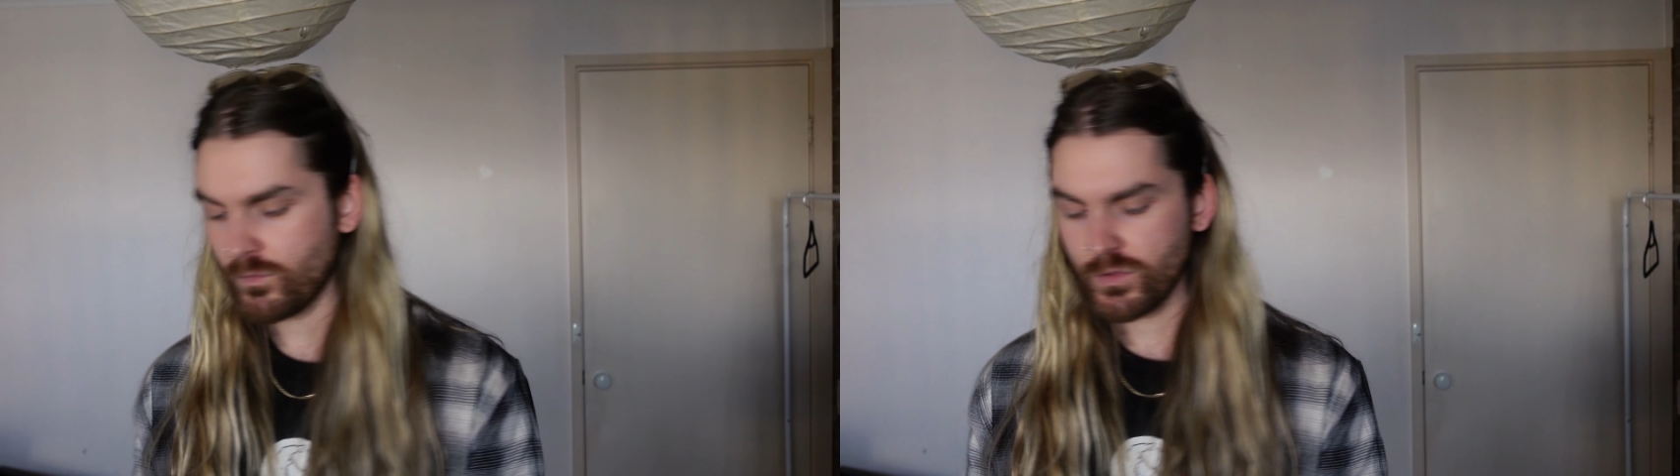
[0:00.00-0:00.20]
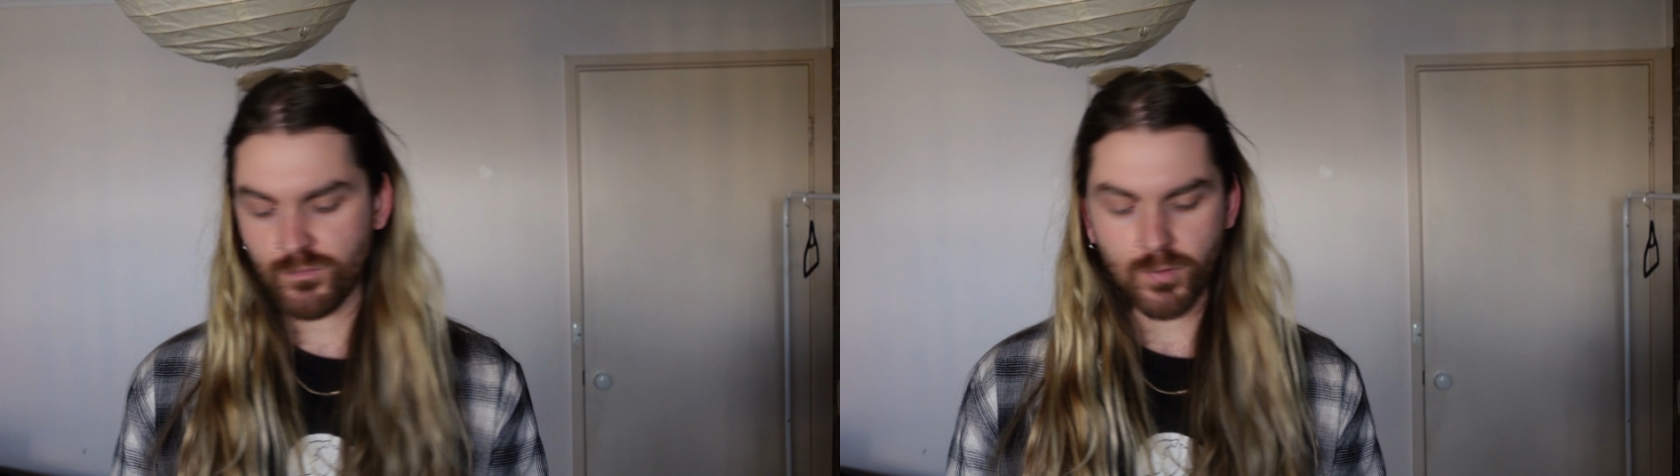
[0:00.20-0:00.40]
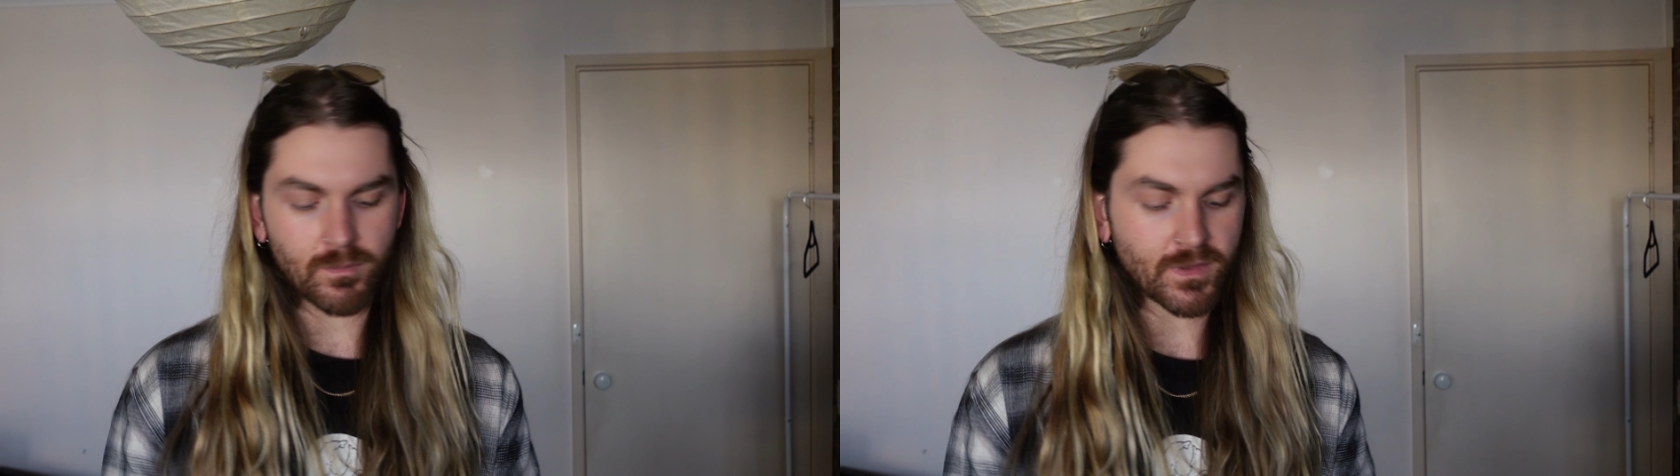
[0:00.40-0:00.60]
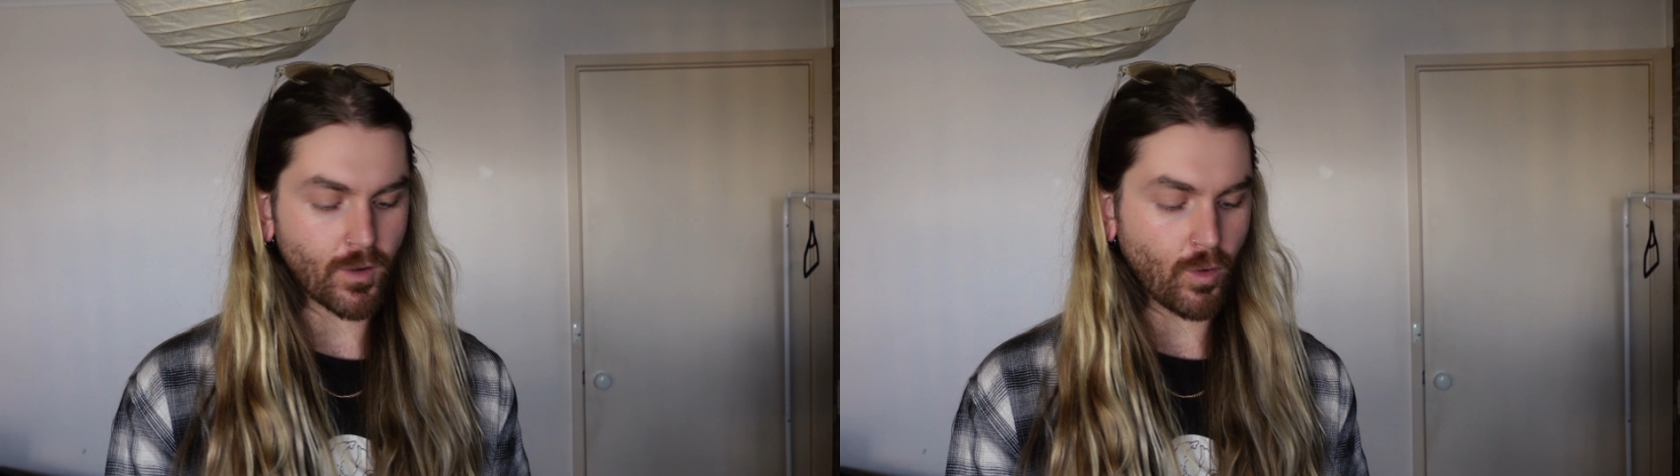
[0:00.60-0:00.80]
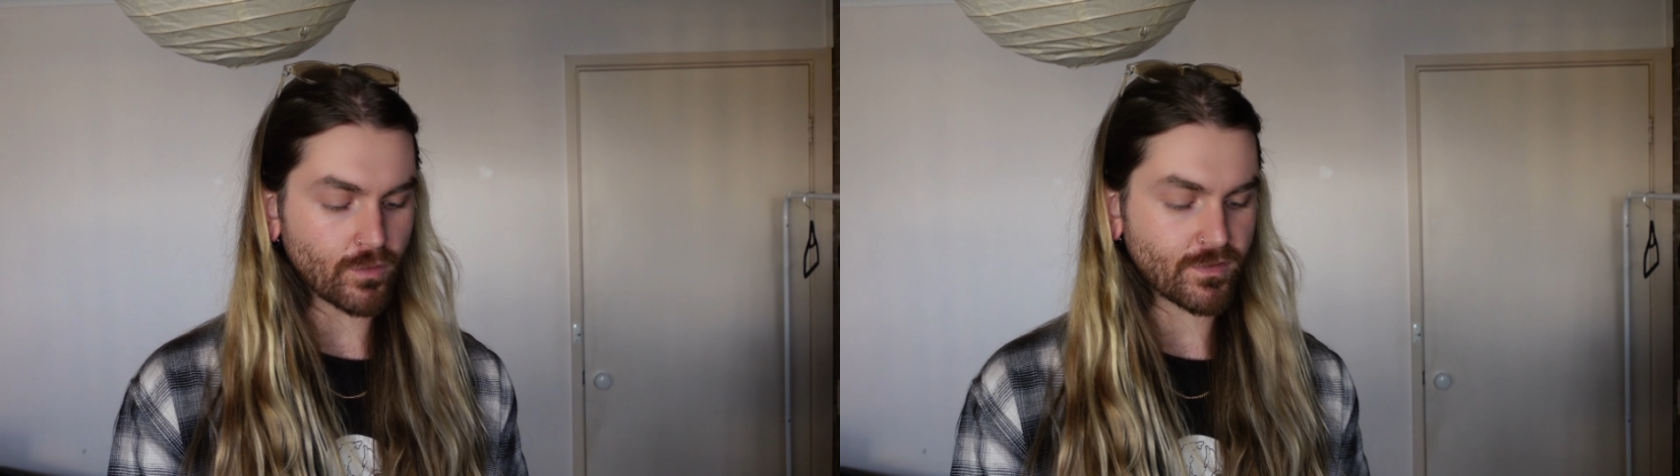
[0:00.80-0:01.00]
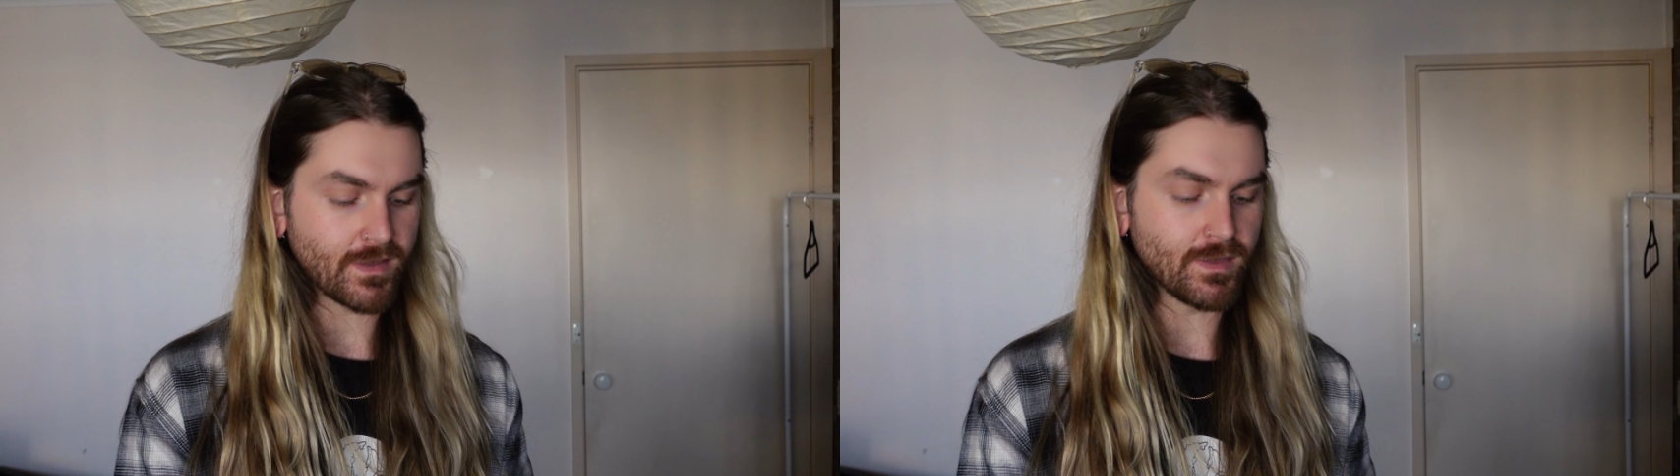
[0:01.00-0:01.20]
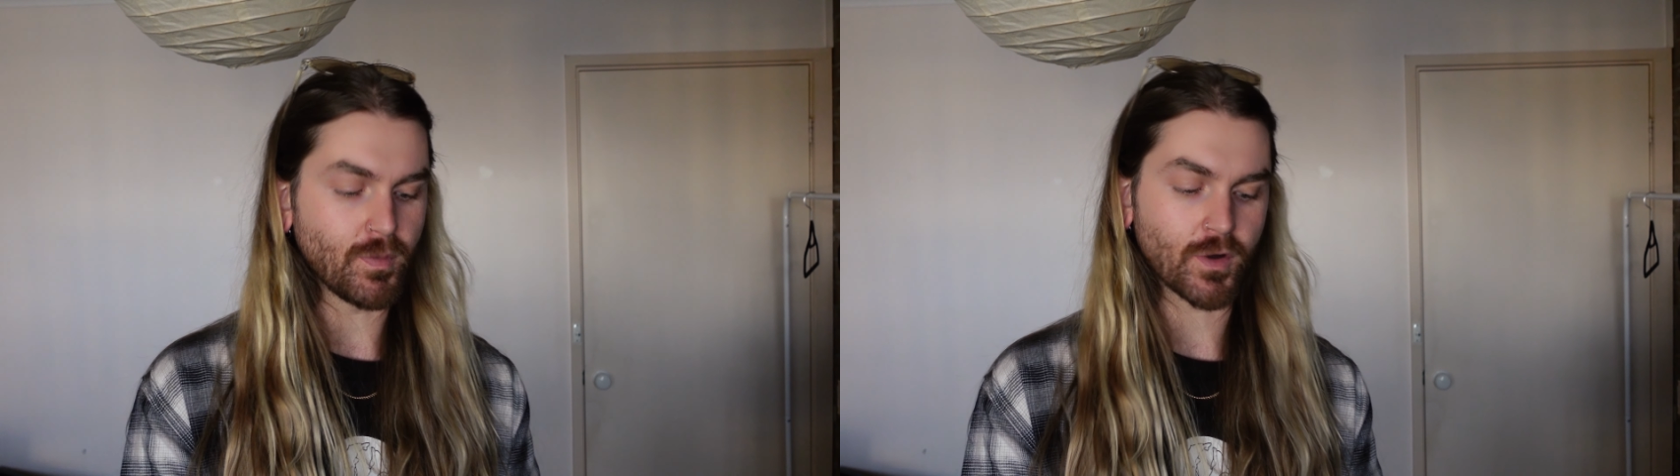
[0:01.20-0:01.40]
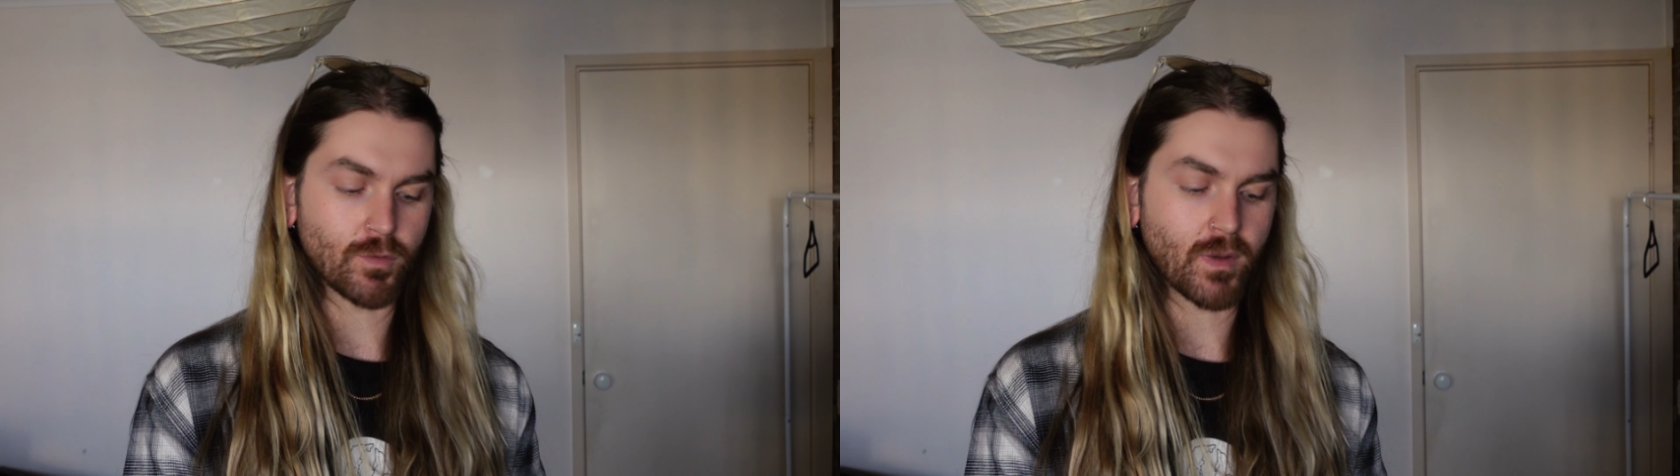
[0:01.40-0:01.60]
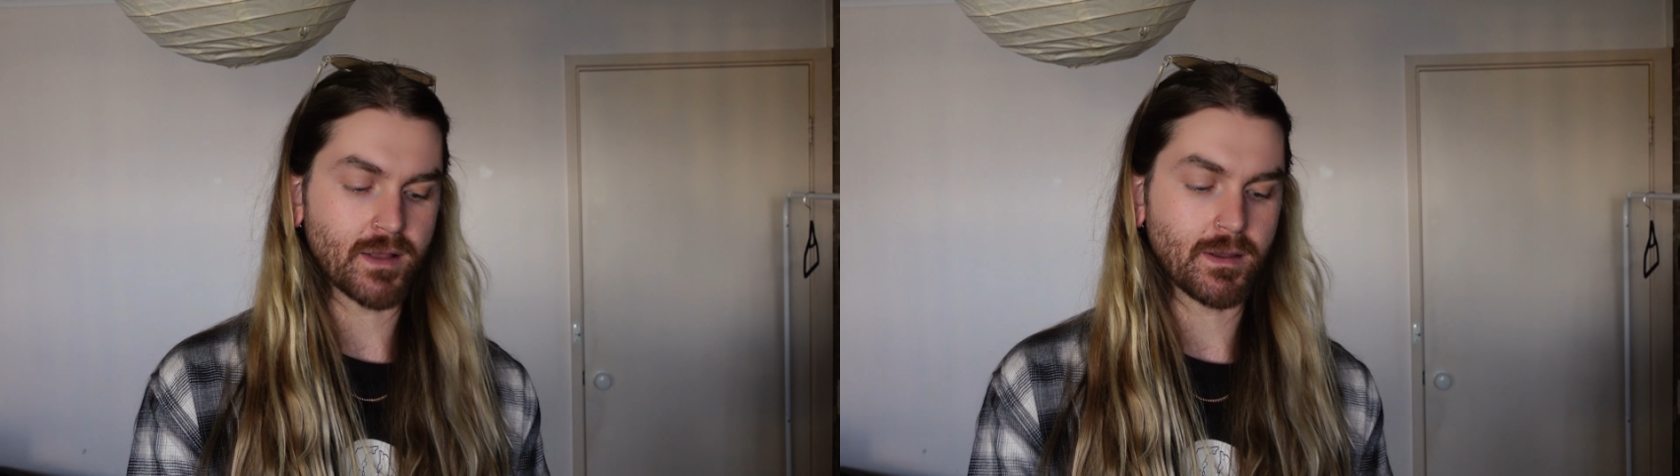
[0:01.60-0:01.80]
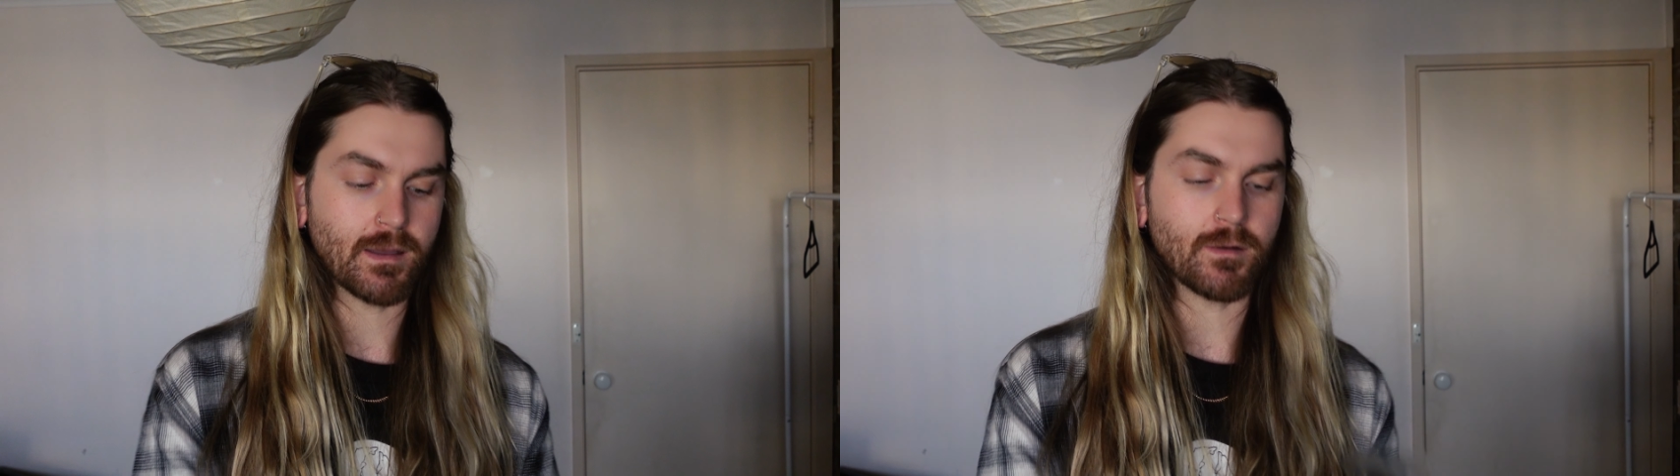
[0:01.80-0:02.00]
you've probably all seen the bottle
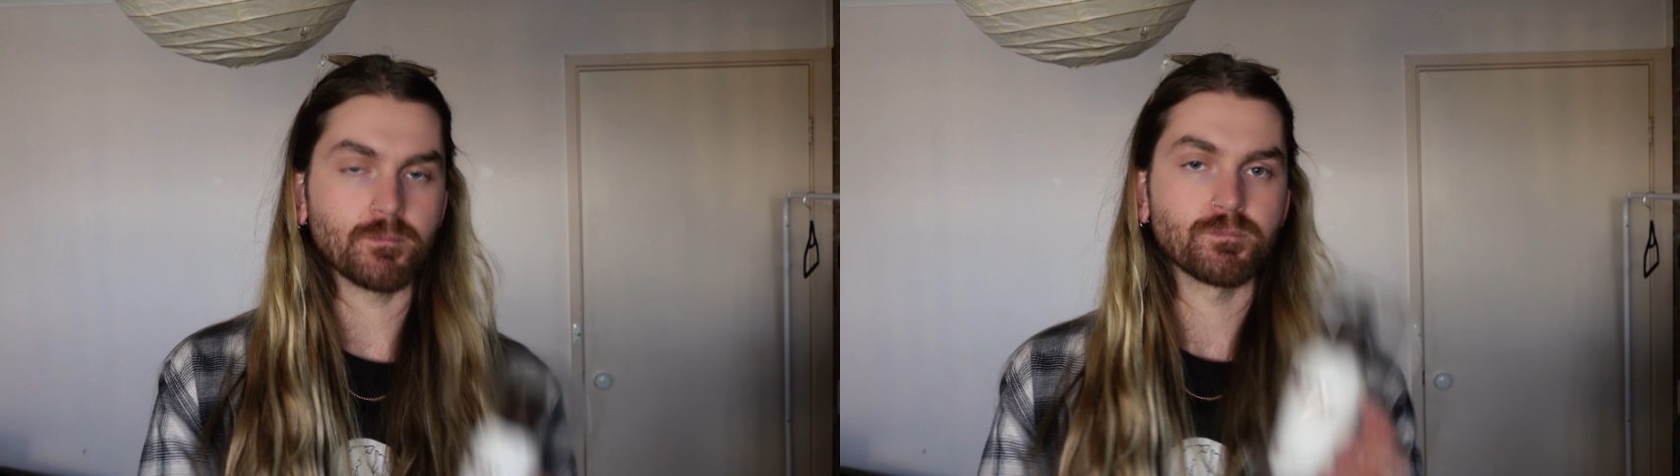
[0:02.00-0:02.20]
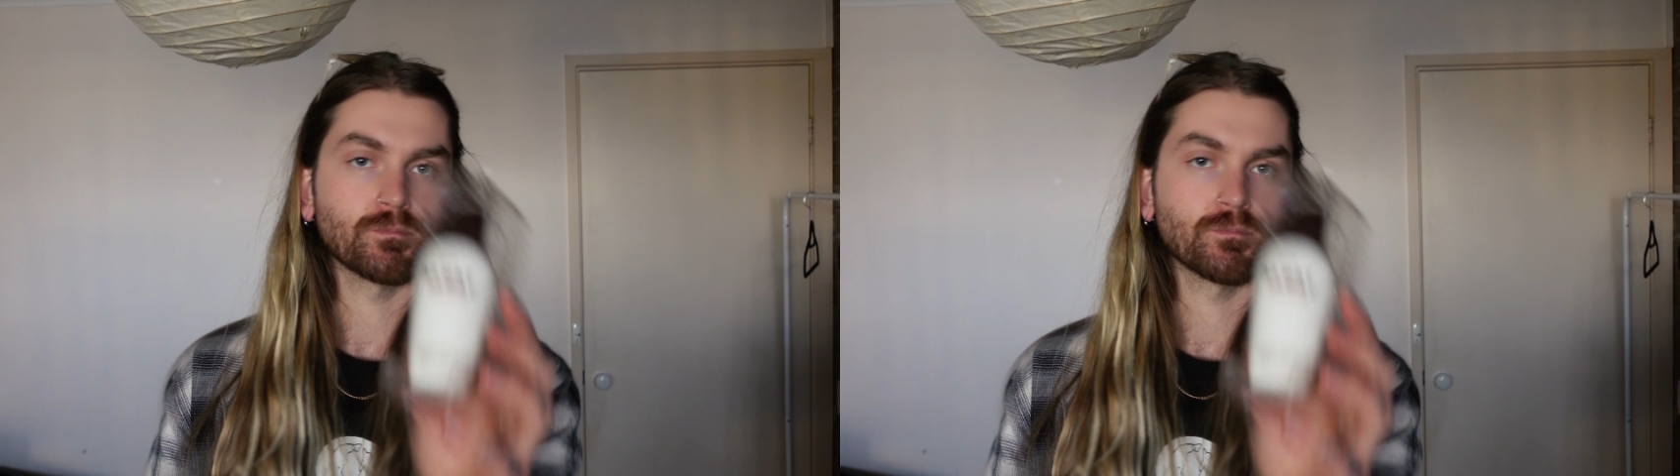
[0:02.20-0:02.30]
by now.